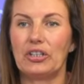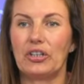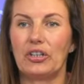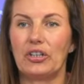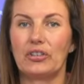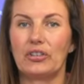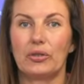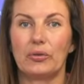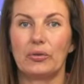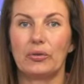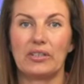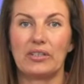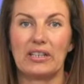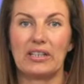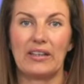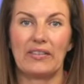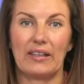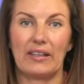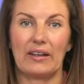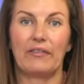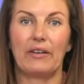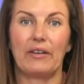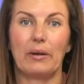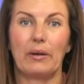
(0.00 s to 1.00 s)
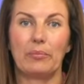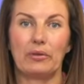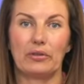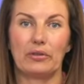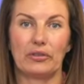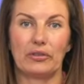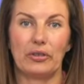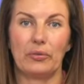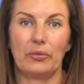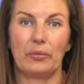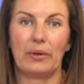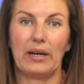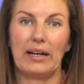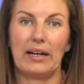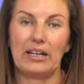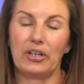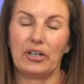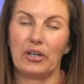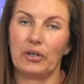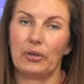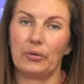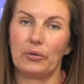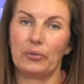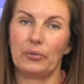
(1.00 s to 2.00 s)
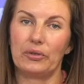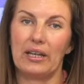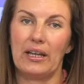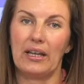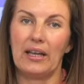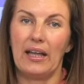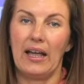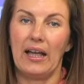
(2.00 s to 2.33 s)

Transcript: also scan that fabulous QR code